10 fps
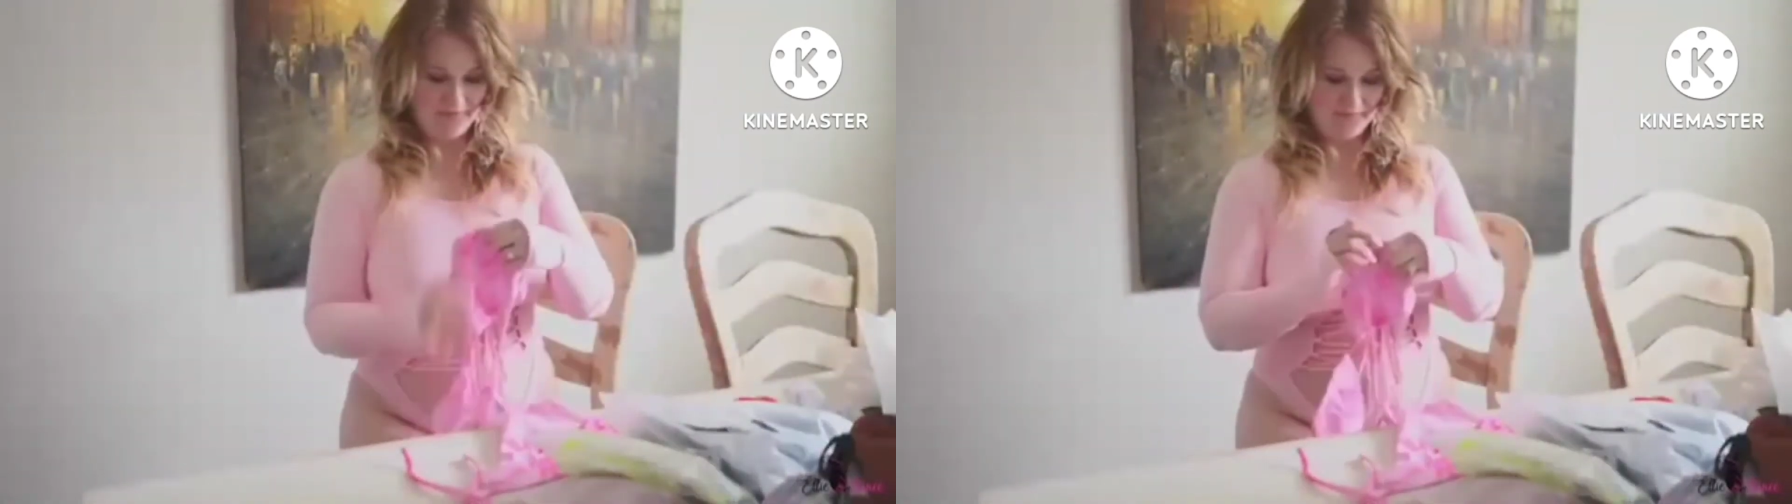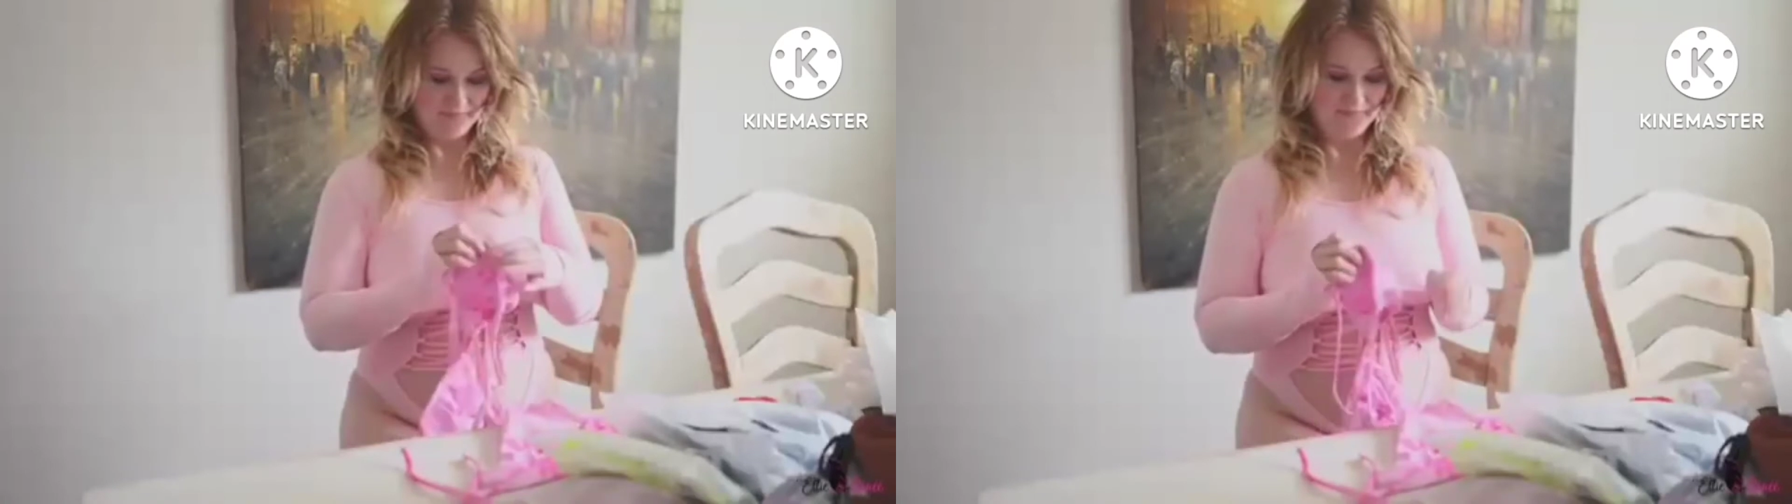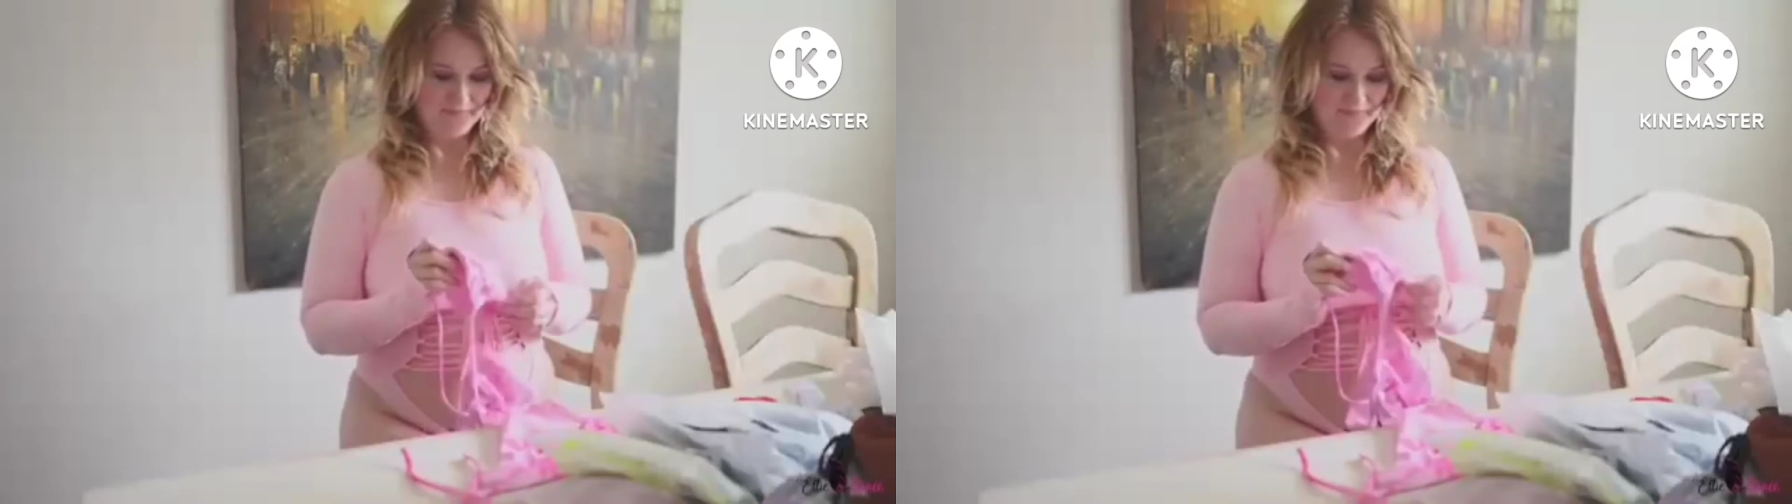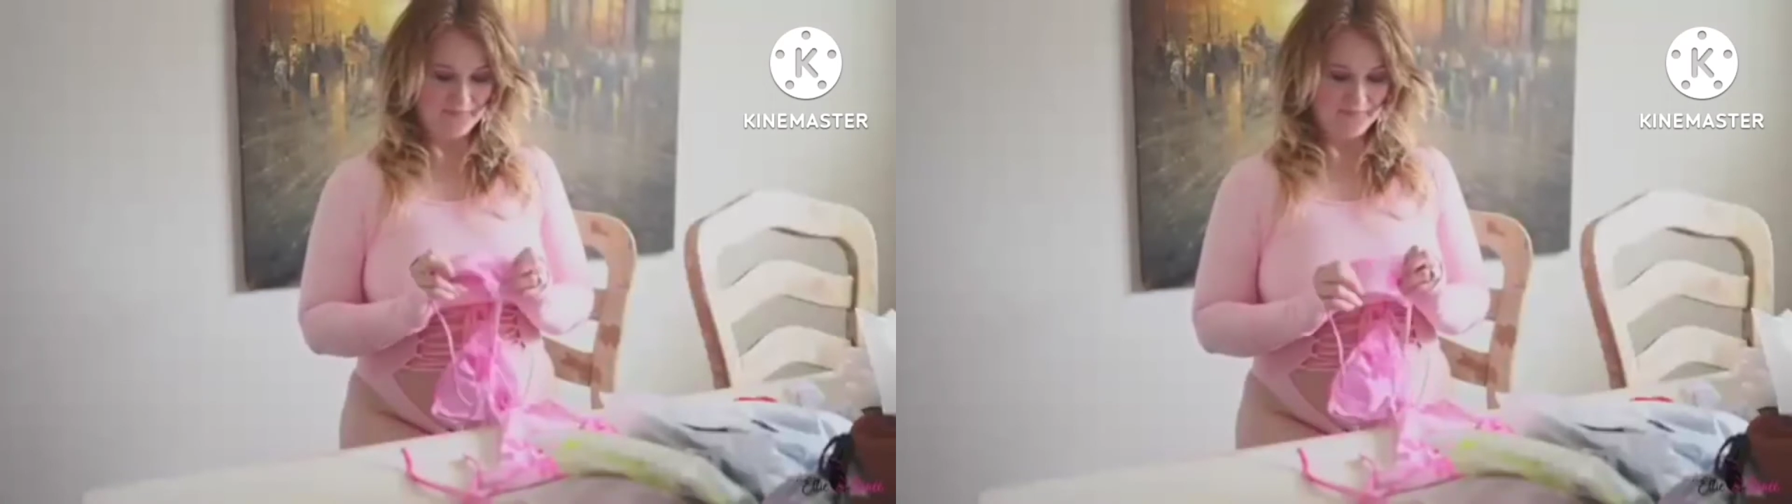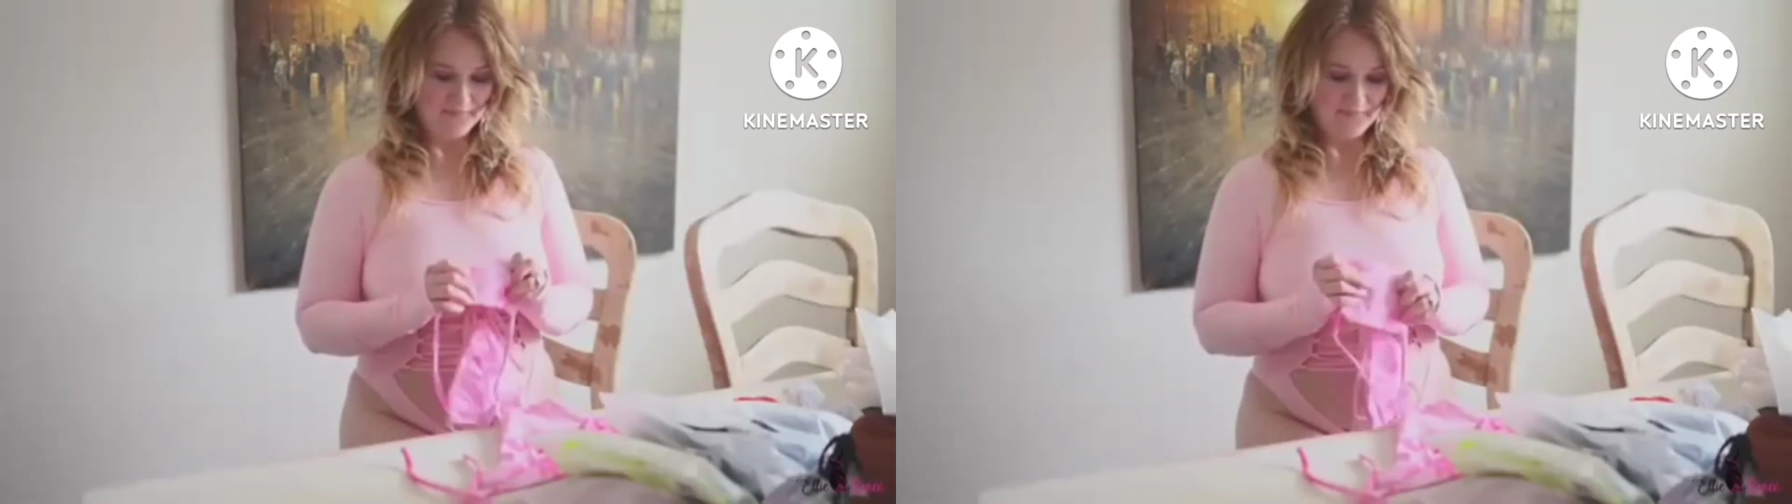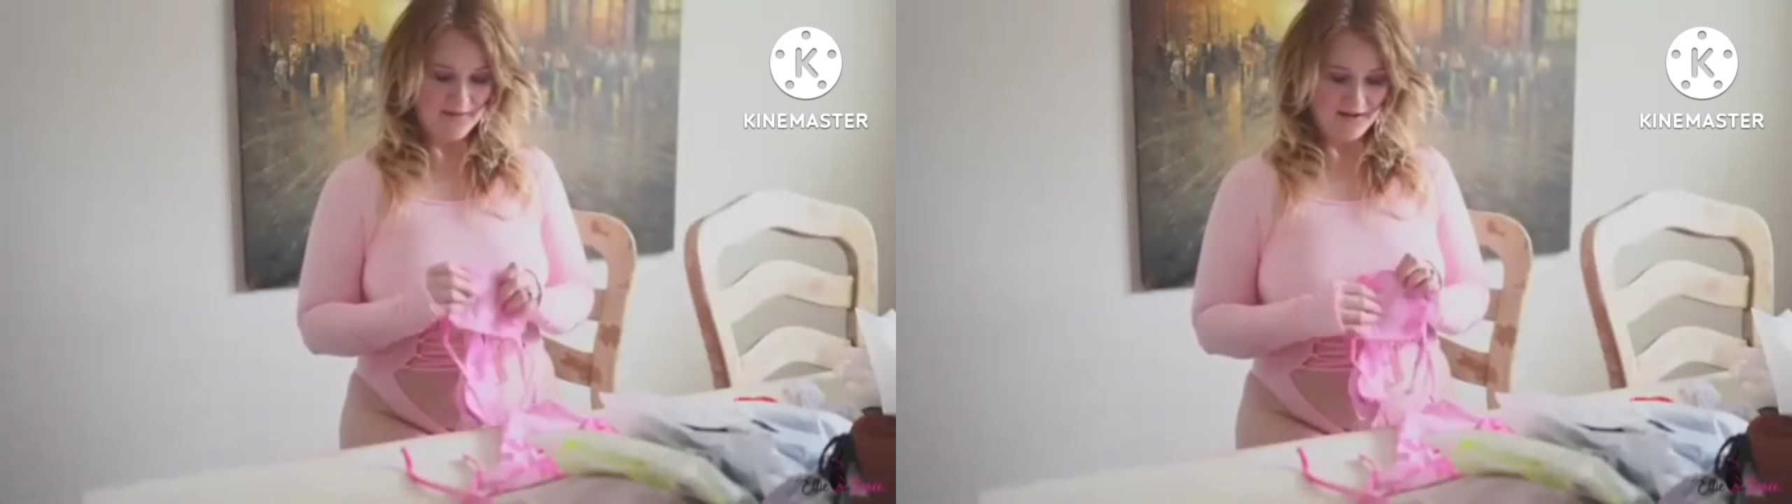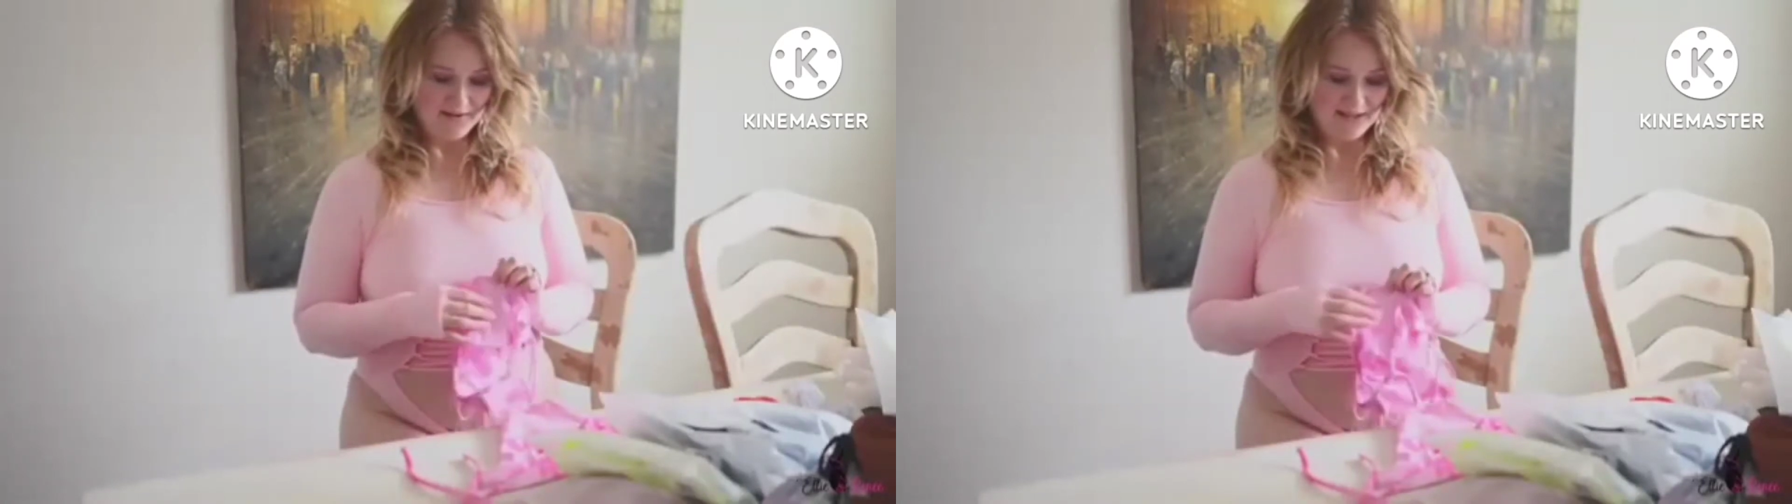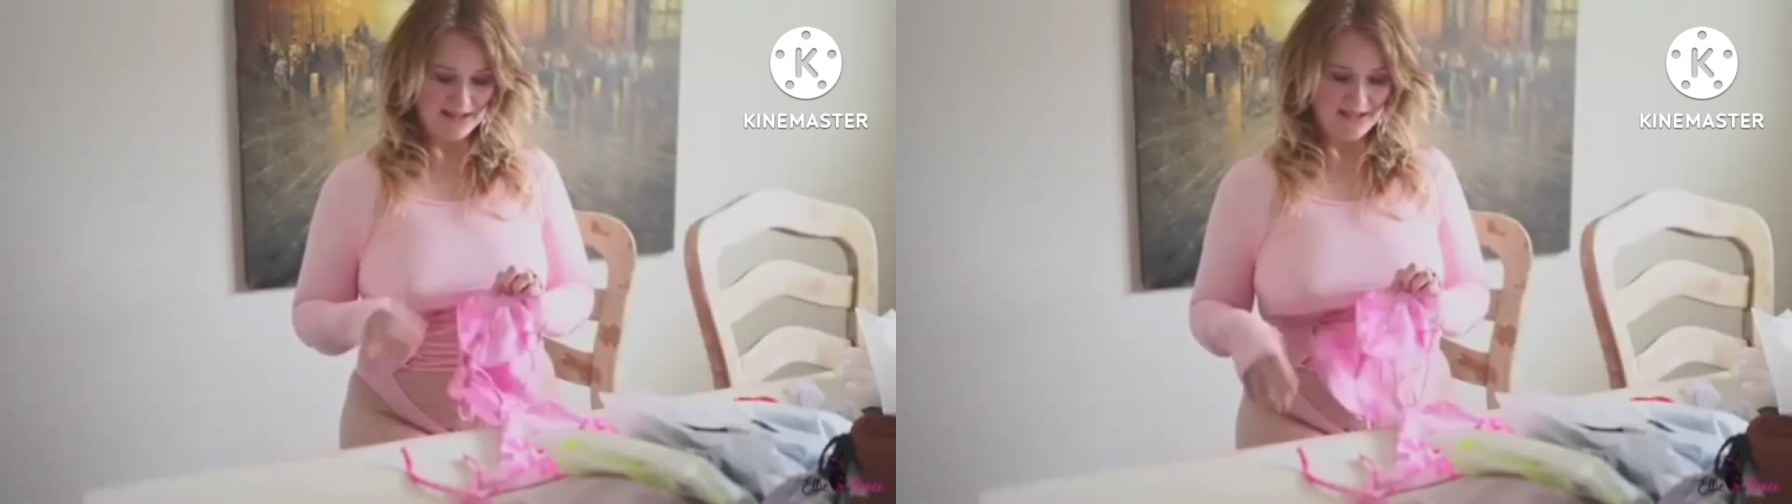know what to
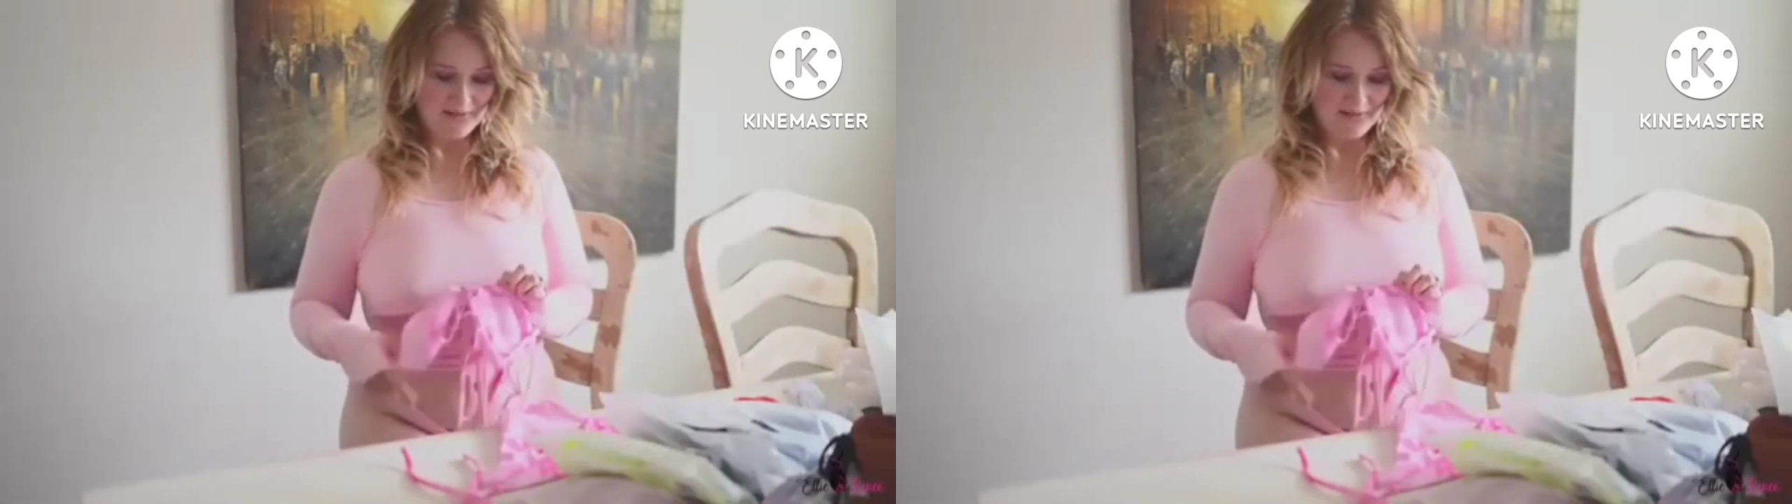describe